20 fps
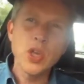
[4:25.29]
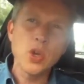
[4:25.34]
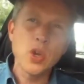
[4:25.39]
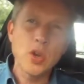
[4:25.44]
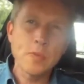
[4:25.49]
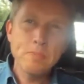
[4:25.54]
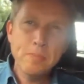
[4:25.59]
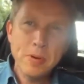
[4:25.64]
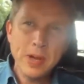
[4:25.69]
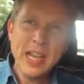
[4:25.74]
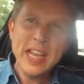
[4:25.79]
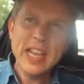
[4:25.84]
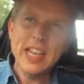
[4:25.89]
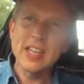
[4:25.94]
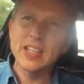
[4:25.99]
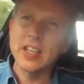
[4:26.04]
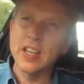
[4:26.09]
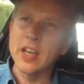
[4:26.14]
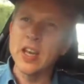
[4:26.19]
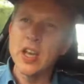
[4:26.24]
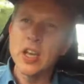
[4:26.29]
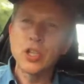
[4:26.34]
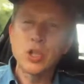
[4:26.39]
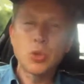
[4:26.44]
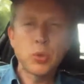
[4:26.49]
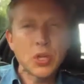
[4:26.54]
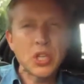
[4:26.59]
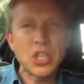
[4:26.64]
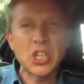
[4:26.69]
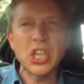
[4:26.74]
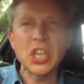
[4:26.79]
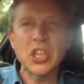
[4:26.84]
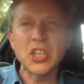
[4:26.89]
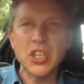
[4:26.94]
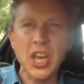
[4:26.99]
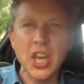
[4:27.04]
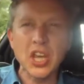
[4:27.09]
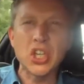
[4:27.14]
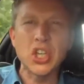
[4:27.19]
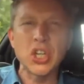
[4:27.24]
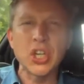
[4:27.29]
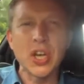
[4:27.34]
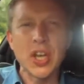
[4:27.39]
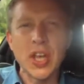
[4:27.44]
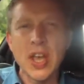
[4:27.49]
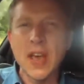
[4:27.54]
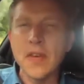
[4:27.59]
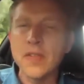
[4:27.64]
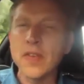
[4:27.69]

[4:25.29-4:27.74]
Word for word: you complete a twisting section